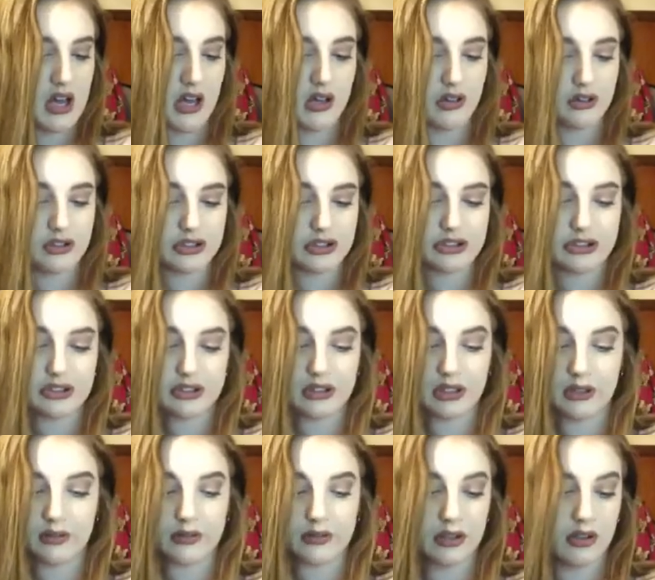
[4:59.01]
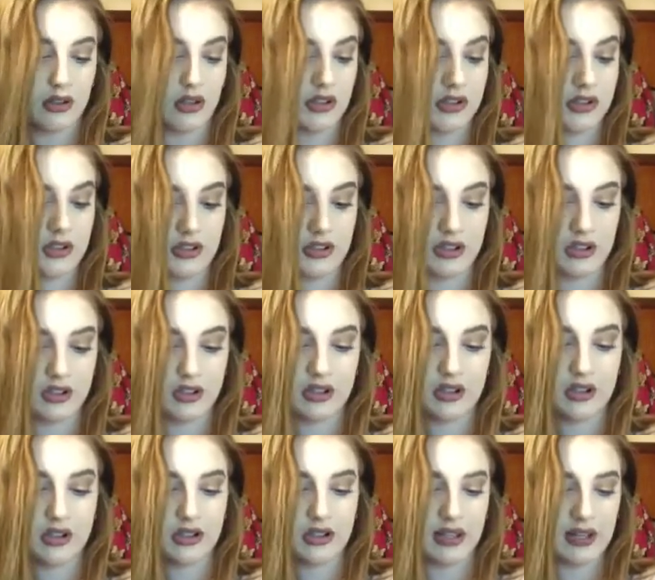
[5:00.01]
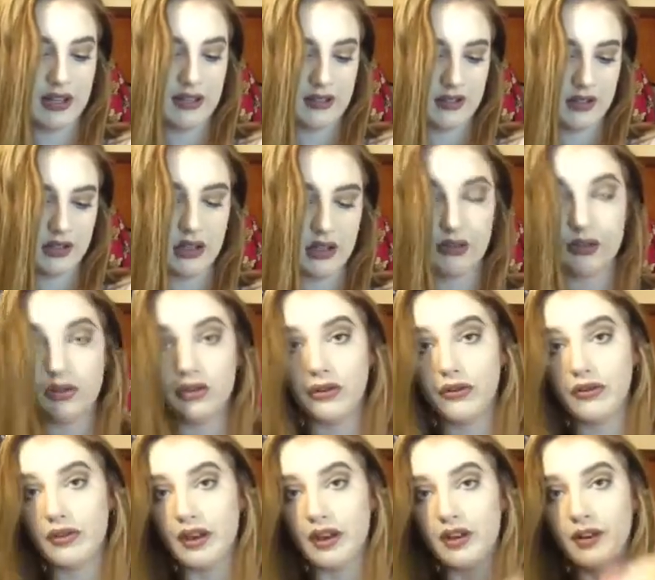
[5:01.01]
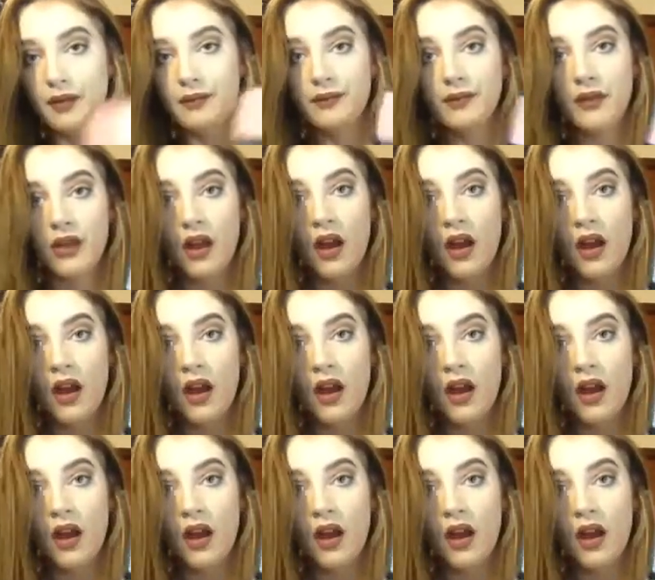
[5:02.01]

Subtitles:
Ultra Sculpt and Contour Kit in Ultra Fair.